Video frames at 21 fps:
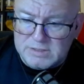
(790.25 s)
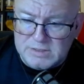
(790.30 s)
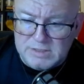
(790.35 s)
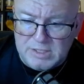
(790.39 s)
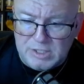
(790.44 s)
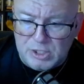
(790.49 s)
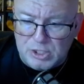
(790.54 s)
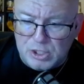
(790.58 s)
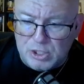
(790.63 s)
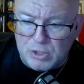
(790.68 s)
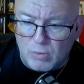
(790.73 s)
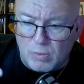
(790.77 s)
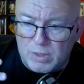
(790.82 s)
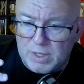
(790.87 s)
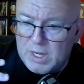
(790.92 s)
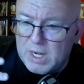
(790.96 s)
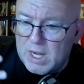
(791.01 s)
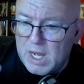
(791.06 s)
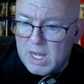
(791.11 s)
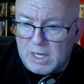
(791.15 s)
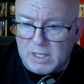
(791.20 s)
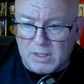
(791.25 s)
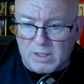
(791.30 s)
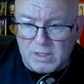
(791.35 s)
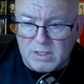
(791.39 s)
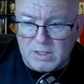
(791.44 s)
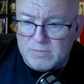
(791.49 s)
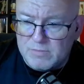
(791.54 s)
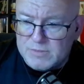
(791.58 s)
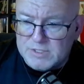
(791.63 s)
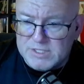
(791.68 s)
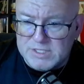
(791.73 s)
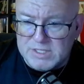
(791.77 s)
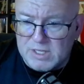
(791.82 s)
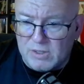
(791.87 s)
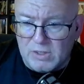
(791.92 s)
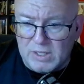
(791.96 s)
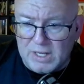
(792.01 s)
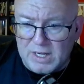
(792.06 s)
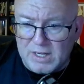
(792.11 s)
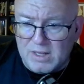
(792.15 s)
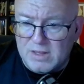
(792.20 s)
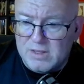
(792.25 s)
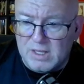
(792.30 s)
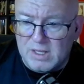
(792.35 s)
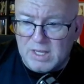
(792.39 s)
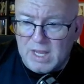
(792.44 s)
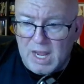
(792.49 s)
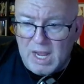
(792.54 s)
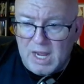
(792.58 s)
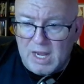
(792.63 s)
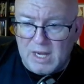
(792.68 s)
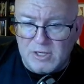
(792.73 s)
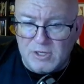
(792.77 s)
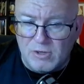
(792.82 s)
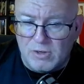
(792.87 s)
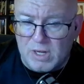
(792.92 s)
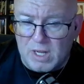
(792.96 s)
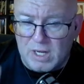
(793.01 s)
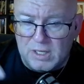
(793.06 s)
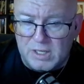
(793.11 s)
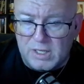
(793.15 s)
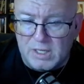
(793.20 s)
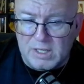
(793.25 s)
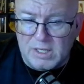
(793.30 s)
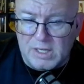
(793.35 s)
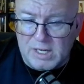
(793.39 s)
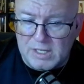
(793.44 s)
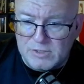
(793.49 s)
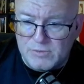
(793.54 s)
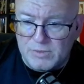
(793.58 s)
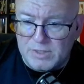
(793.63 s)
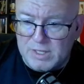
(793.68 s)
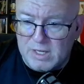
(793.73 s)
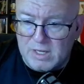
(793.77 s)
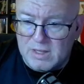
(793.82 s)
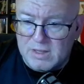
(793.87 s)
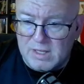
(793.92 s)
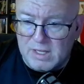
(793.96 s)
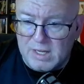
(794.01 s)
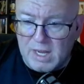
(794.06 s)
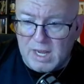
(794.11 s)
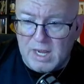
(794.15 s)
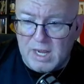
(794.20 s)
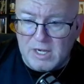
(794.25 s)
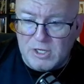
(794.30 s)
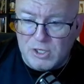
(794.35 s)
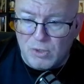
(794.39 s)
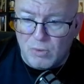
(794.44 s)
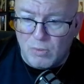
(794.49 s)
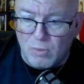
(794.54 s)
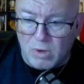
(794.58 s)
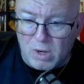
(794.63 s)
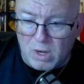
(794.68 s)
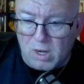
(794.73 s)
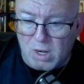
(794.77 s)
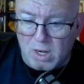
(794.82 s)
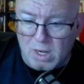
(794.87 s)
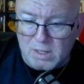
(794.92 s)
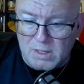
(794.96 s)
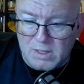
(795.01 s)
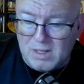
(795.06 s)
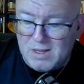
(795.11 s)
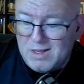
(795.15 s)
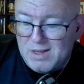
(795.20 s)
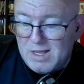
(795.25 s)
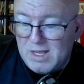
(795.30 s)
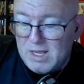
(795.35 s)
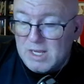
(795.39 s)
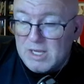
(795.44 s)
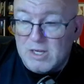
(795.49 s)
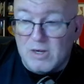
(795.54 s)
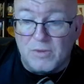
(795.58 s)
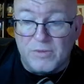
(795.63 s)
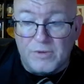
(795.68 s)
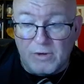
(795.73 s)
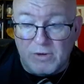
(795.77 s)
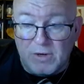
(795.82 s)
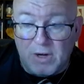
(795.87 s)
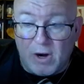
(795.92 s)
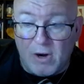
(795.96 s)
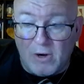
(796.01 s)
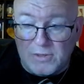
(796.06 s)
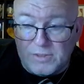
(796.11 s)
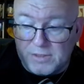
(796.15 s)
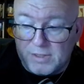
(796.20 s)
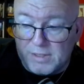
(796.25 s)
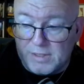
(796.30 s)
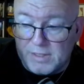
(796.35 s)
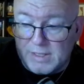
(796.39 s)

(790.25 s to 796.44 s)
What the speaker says: you're not going to sell anything at, you're not going to connect with anything at, there are